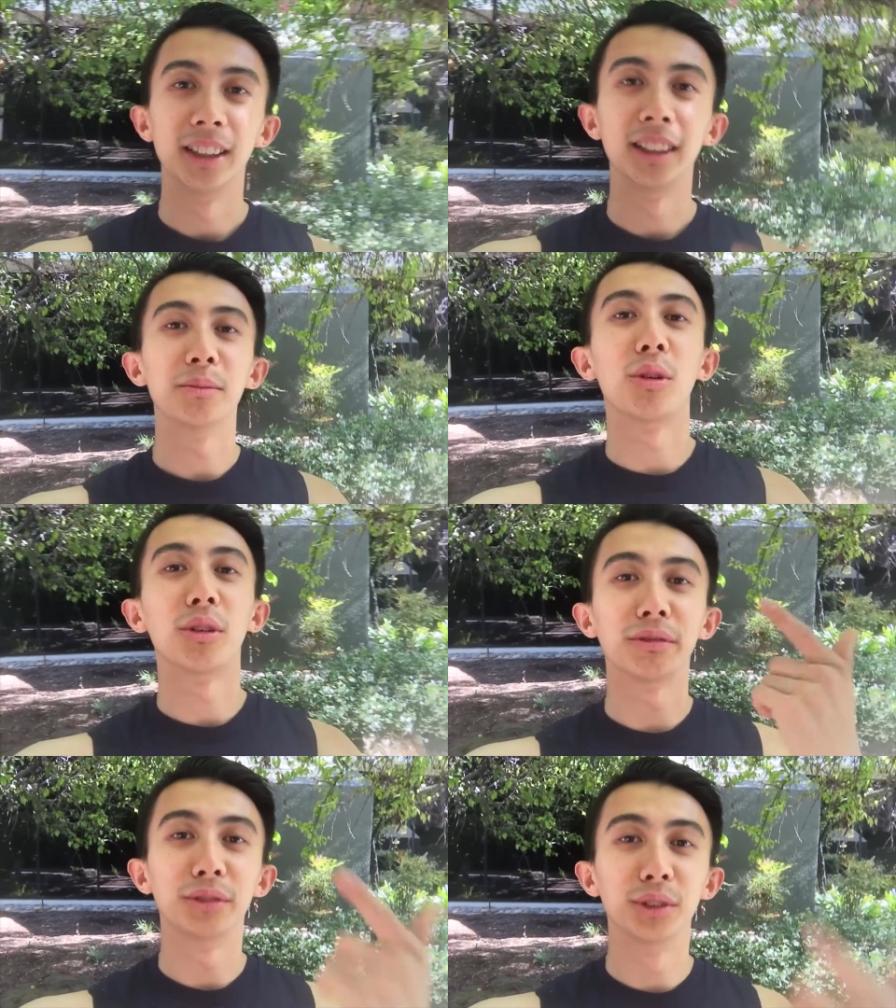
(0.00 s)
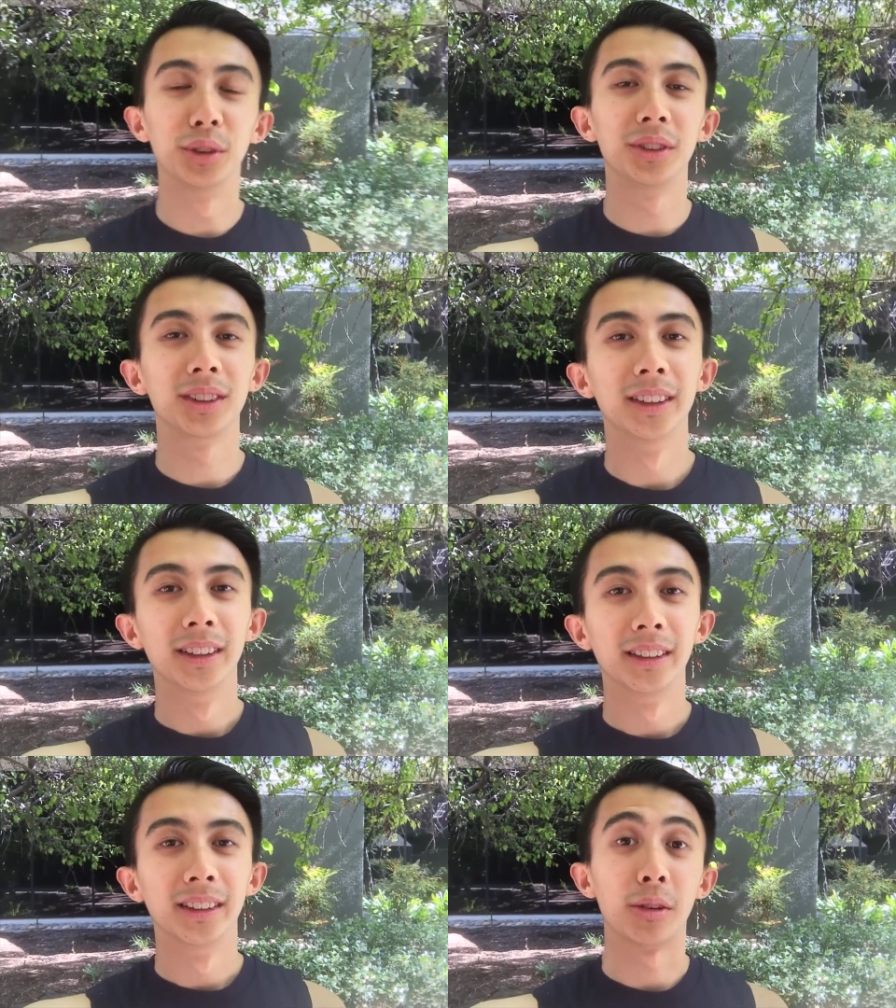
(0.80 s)
Eat more foods
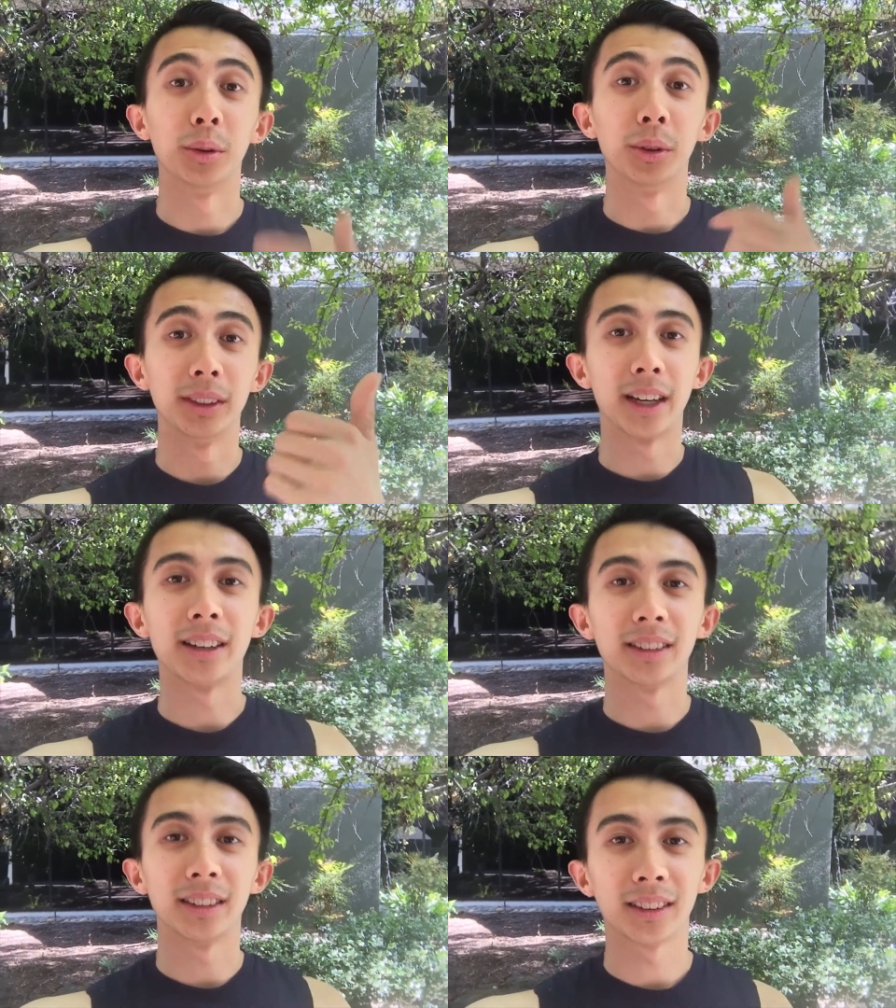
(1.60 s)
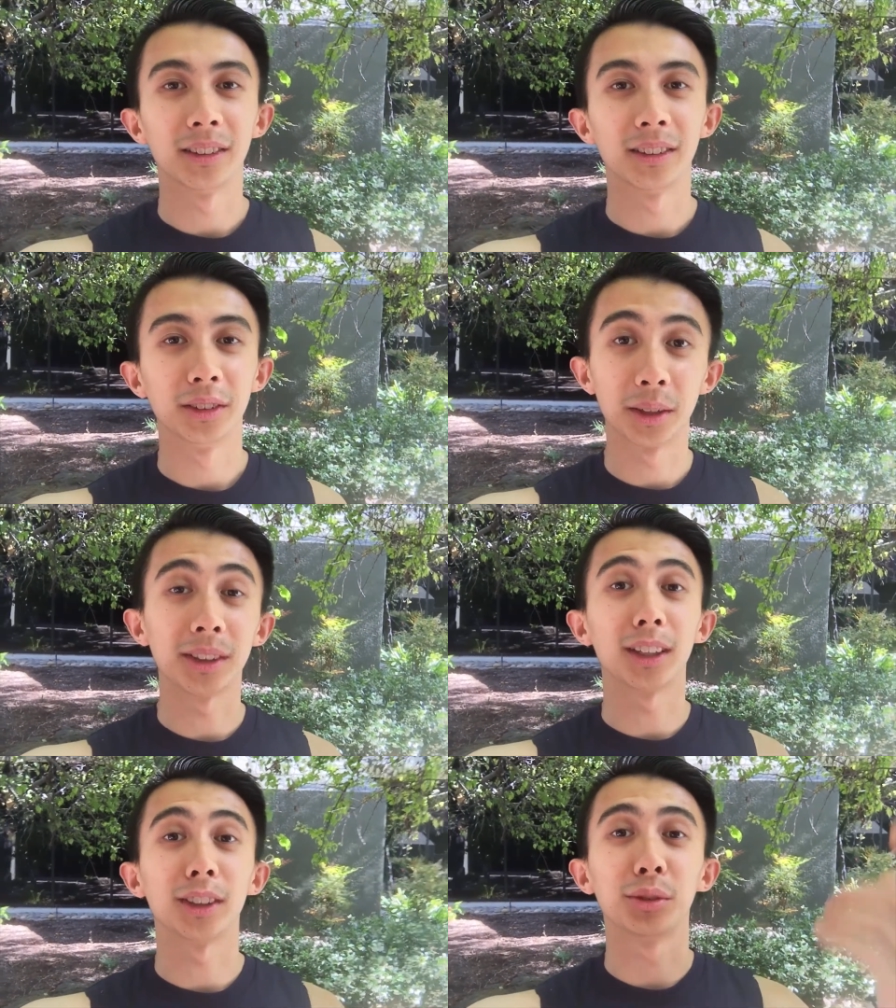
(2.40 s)
that are organic,
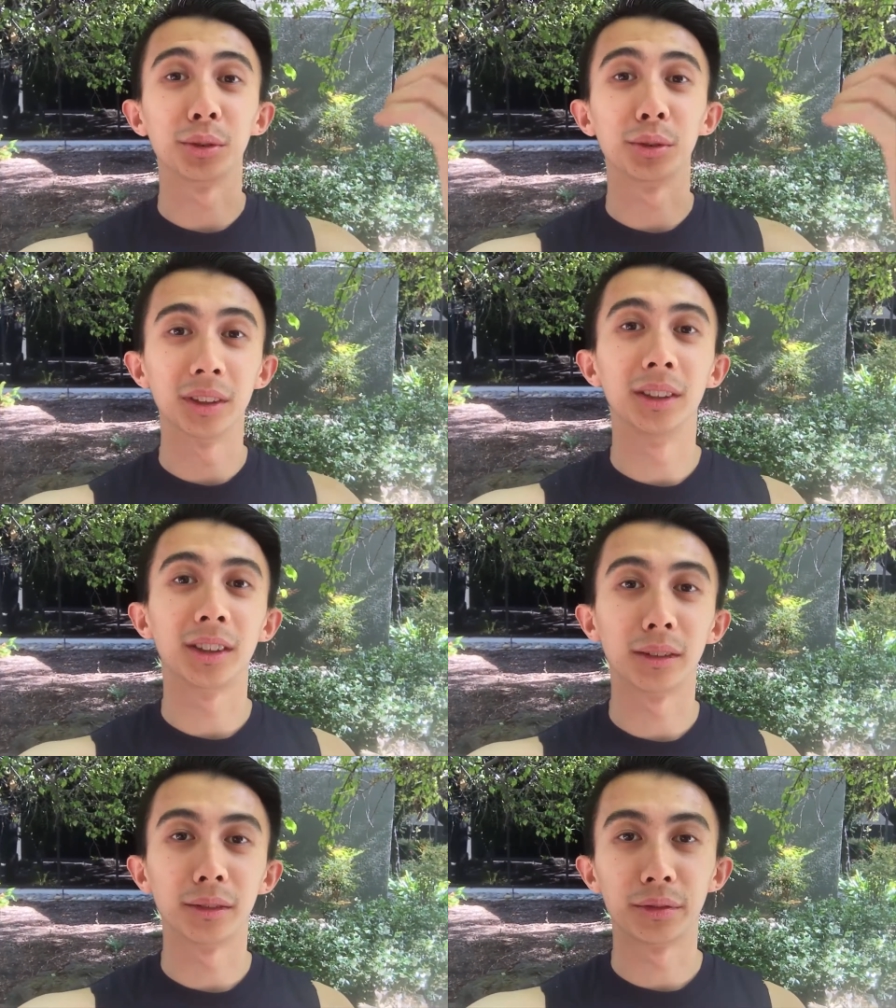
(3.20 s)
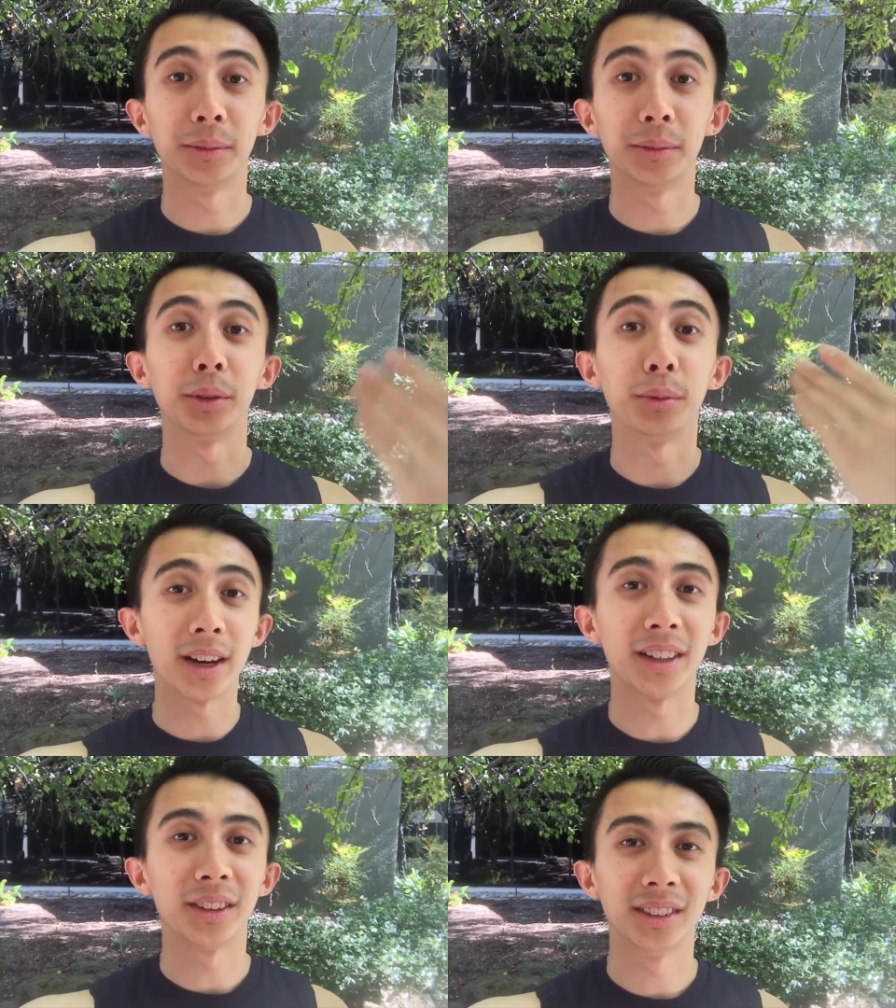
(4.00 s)
something that's from the
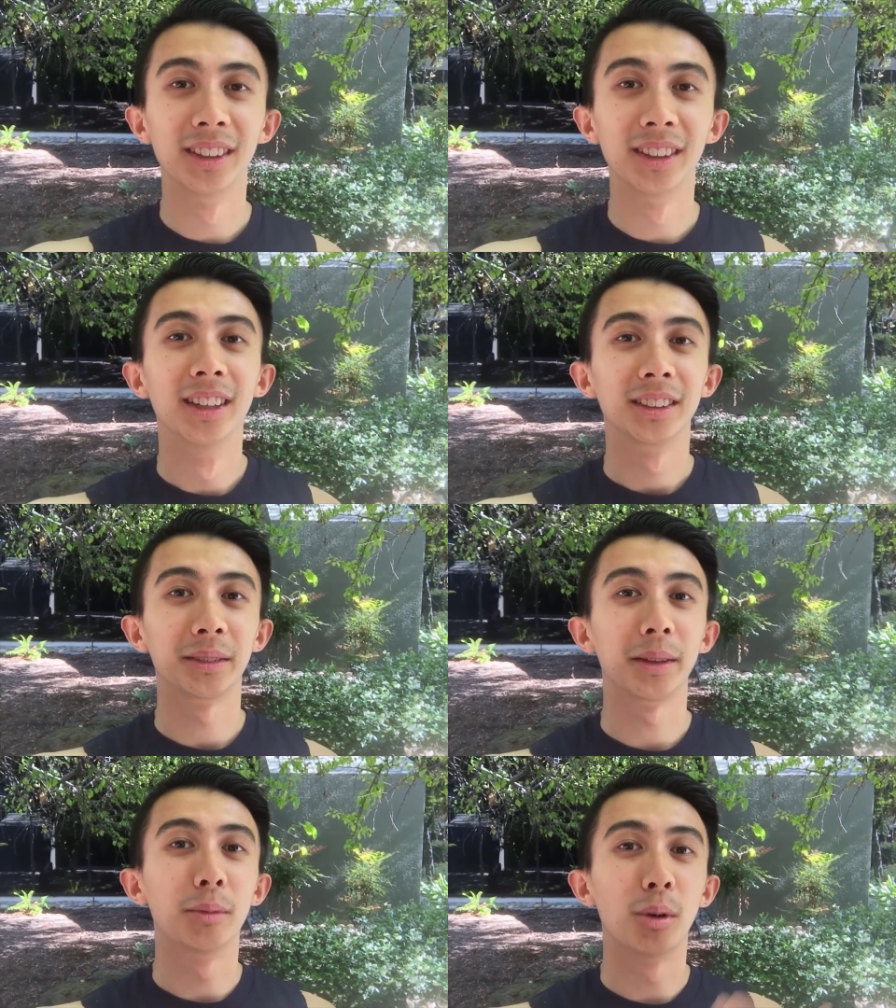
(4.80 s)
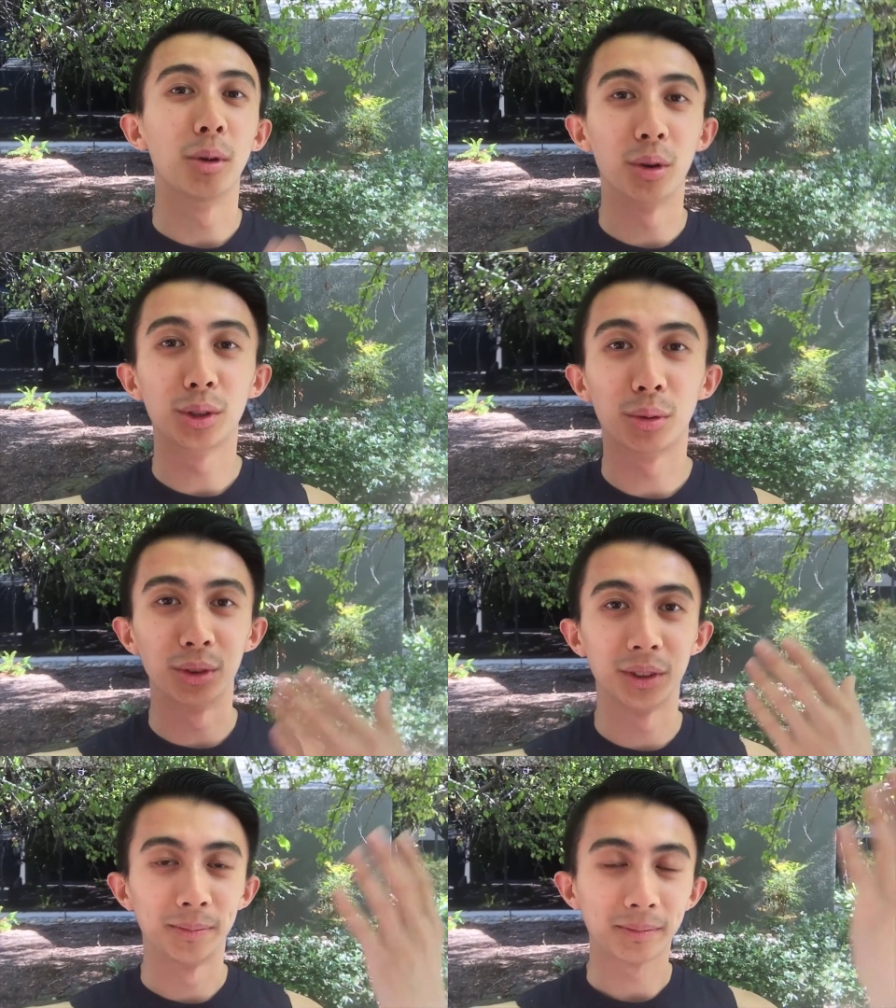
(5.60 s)
ground, something more
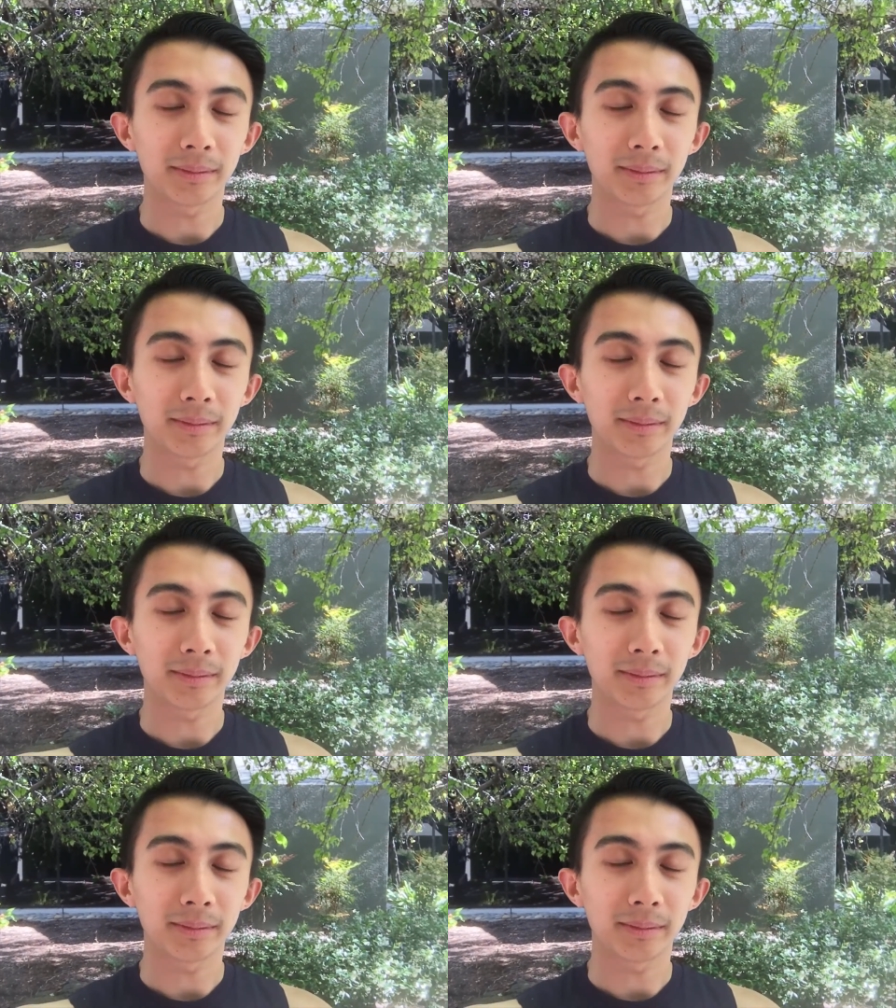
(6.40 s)
towards